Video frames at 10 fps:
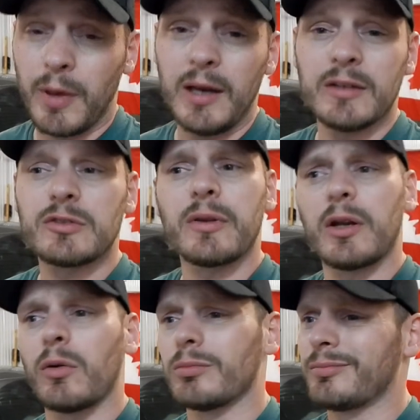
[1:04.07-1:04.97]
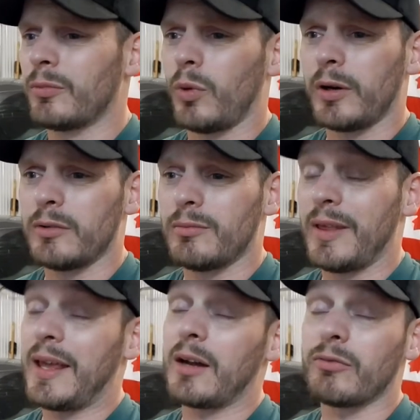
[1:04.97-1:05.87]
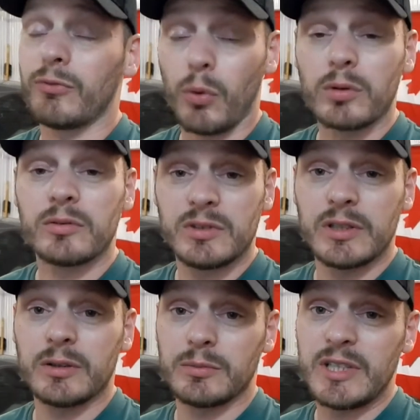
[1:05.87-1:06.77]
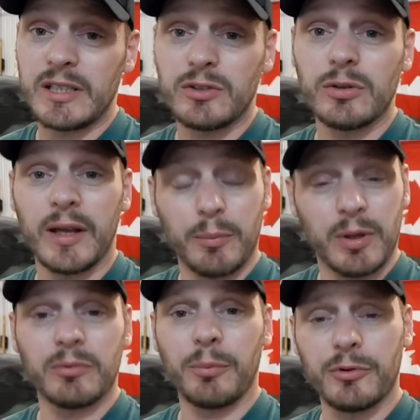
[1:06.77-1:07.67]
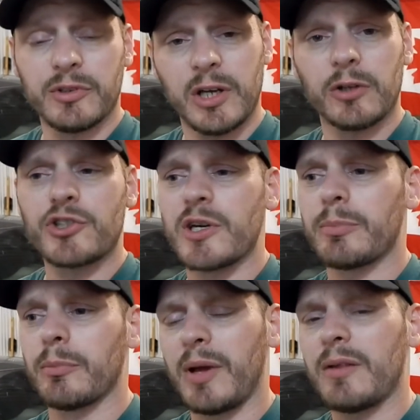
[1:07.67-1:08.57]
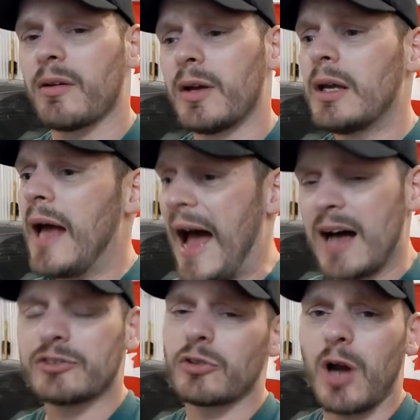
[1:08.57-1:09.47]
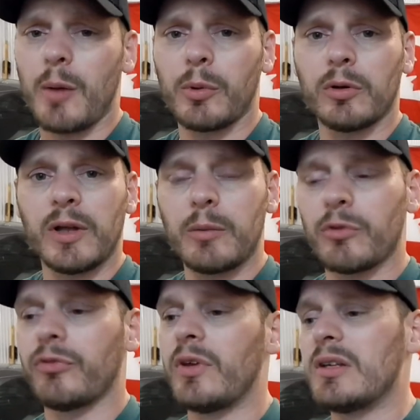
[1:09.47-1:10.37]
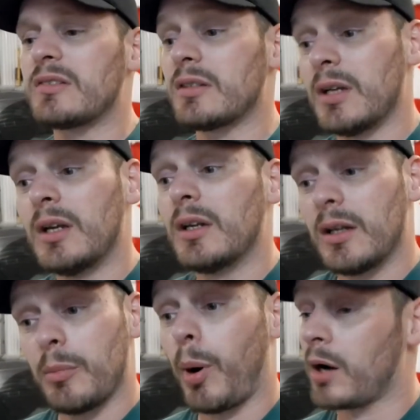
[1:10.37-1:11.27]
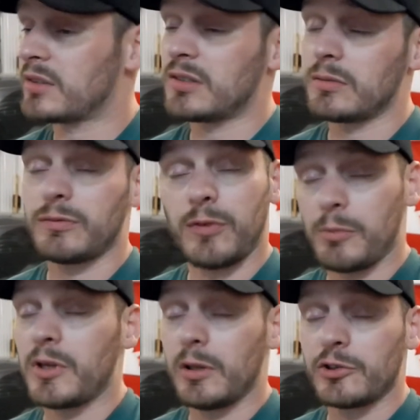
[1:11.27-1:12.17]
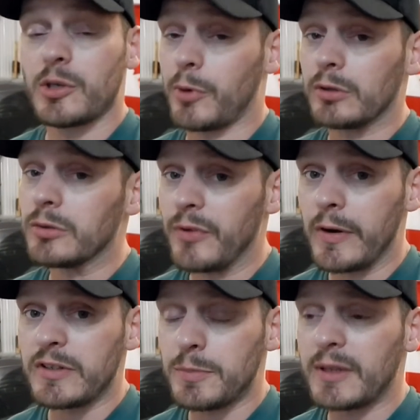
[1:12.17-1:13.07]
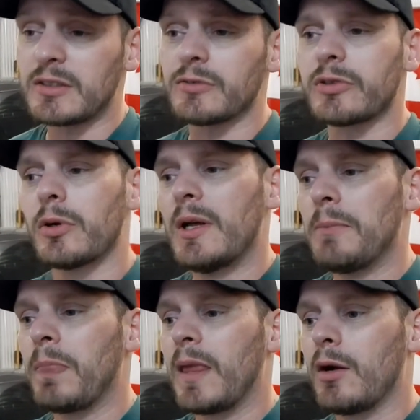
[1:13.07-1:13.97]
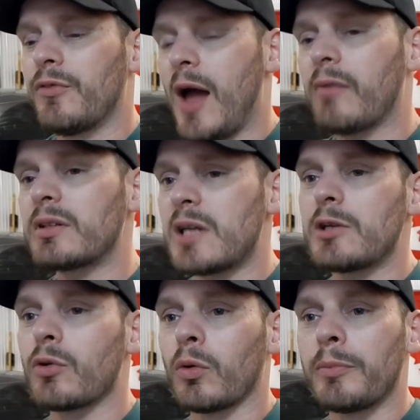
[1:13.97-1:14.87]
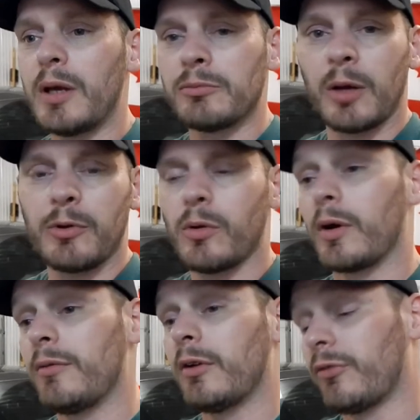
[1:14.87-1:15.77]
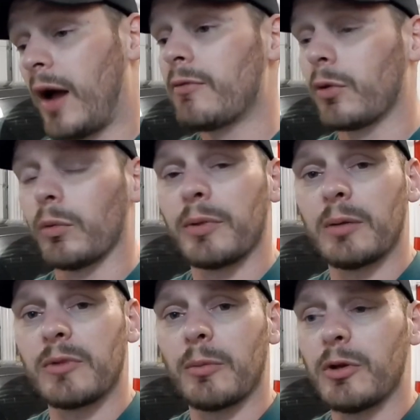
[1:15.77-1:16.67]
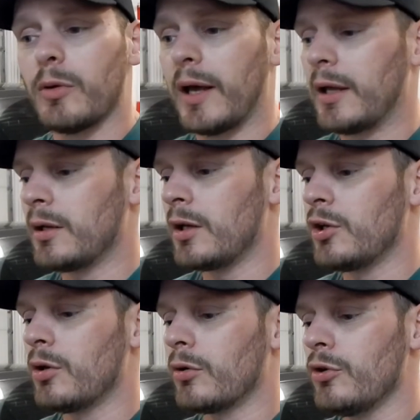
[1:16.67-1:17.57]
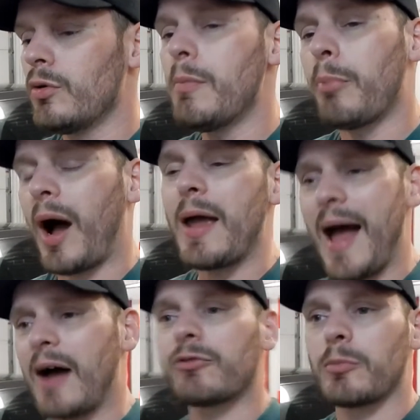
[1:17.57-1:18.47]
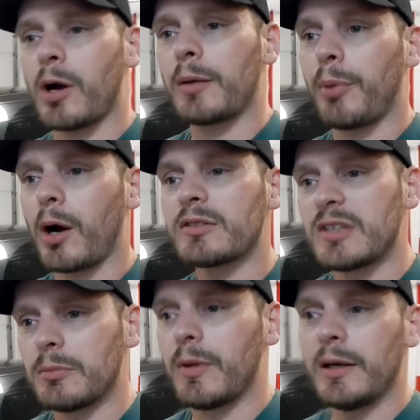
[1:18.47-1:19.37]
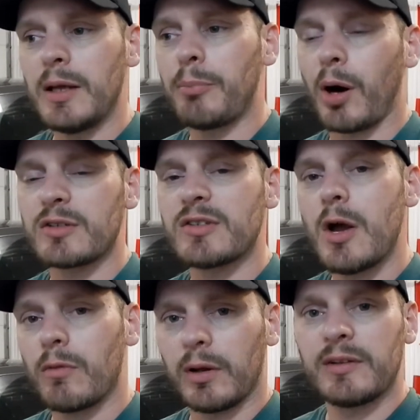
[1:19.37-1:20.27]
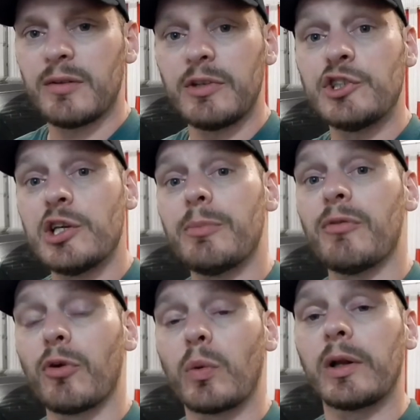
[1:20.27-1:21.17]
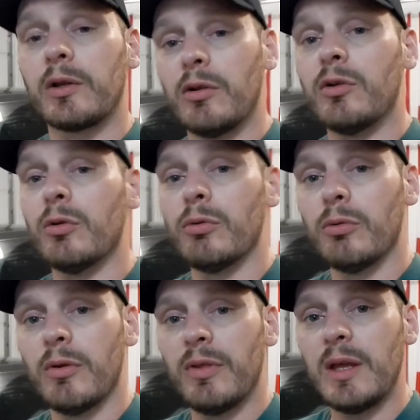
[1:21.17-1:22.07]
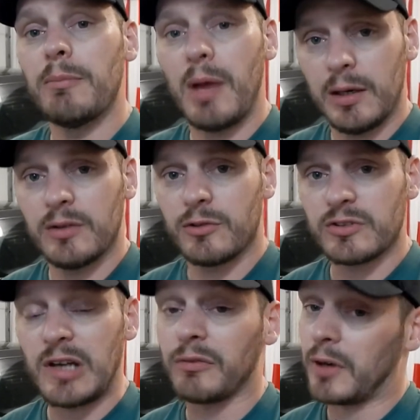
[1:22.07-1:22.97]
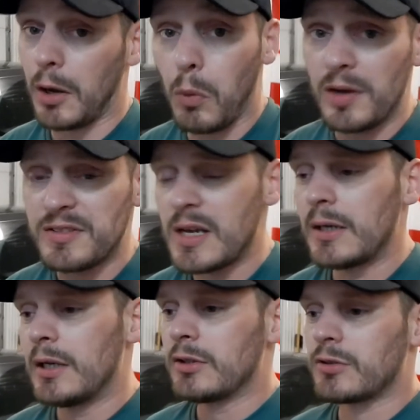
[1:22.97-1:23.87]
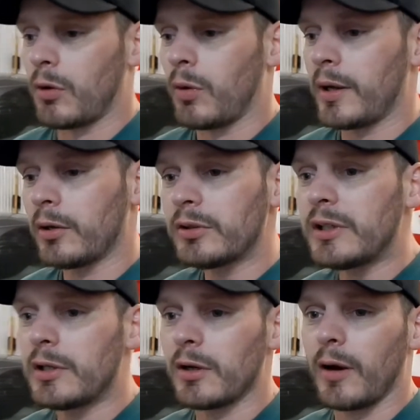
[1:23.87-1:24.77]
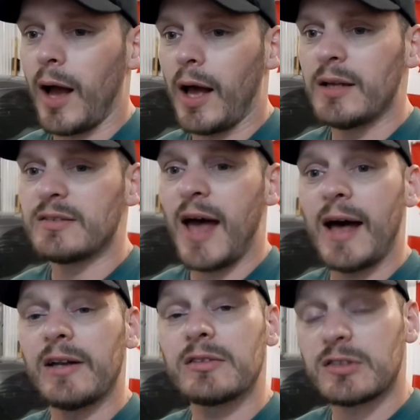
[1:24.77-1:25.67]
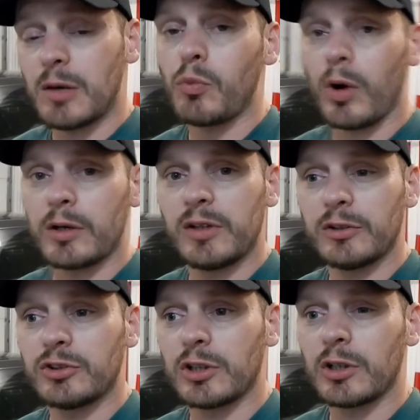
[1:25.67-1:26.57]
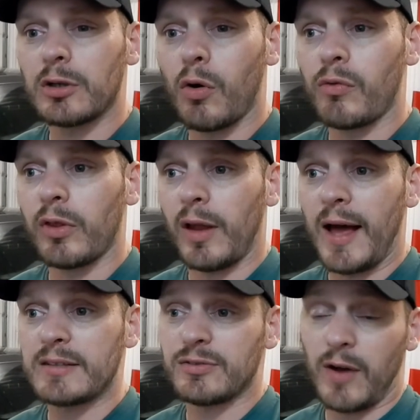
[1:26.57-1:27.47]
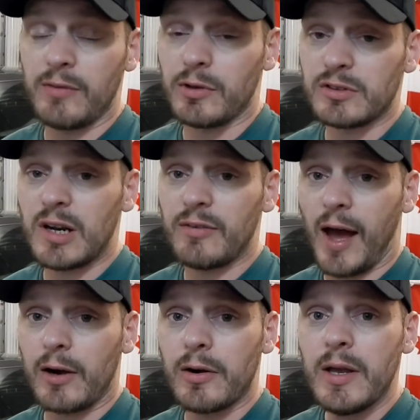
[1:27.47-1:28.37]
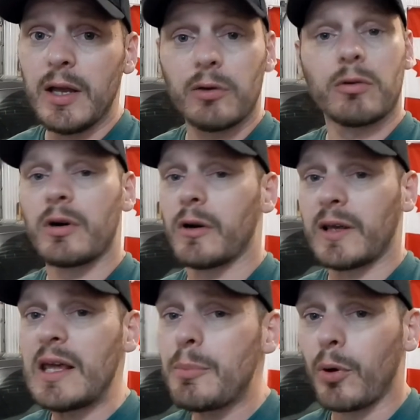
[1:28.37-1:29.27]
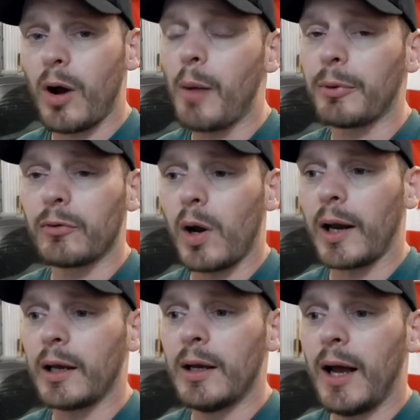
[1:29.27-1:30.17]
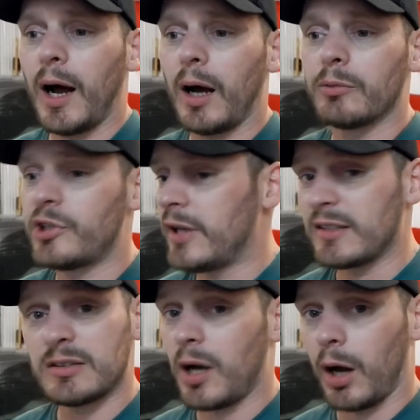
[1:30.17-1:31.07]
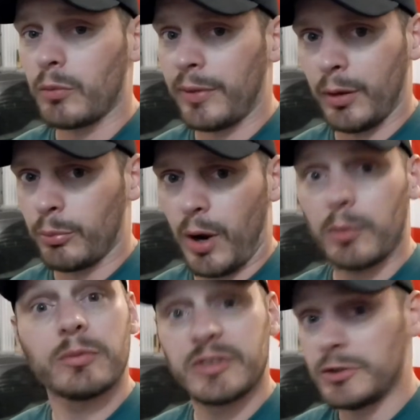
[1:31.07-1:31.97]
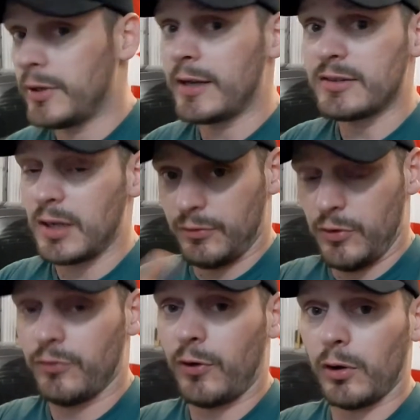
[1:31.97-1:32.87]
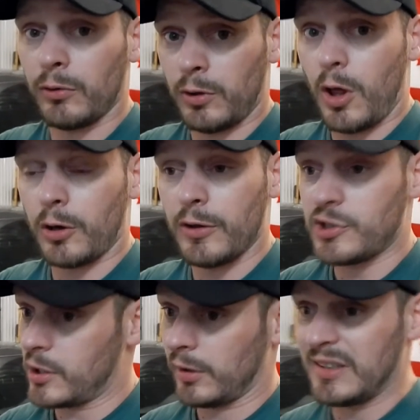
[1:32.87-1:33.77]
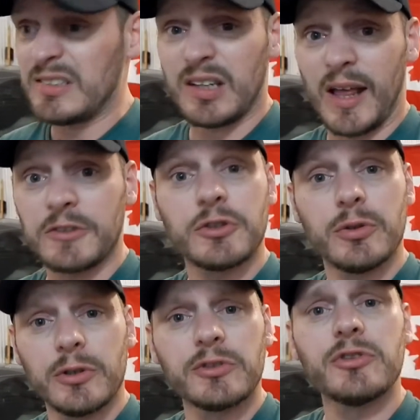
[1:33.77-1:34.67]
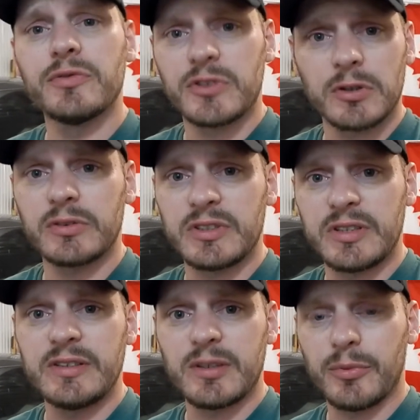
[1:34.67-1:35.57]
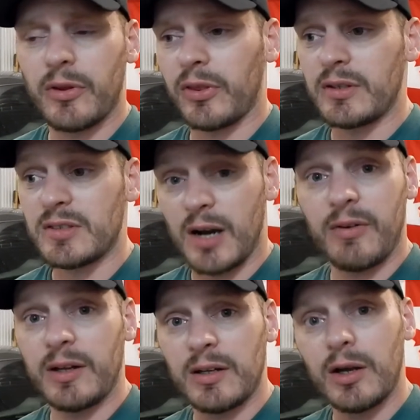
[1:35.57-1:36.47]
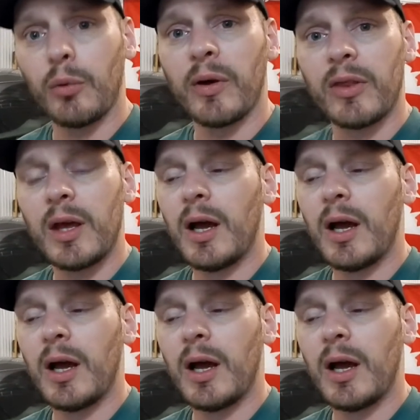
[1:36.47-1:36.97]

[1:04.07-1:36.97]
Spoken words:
maintenance, or they can't afford to take it to like a BMW dealership and pay the astronomical labor fees, and the parts from the dealership are also very expensive. So, you know, if you have a 10-year-old BMW or even a 5-year-old BMW, and you know, you can buy aftermarket parts and get parts relatively cheap if you're willing to do the maintenance yourself, and I was. So Hildy here has had some work done to her over the last 5 years that I've had her in order to keep her up and running. She hasn't gone without problems, and you guys, if you've followed along on the channel at least the last 2 years, you've certainly seen some of the things that I've had to deal with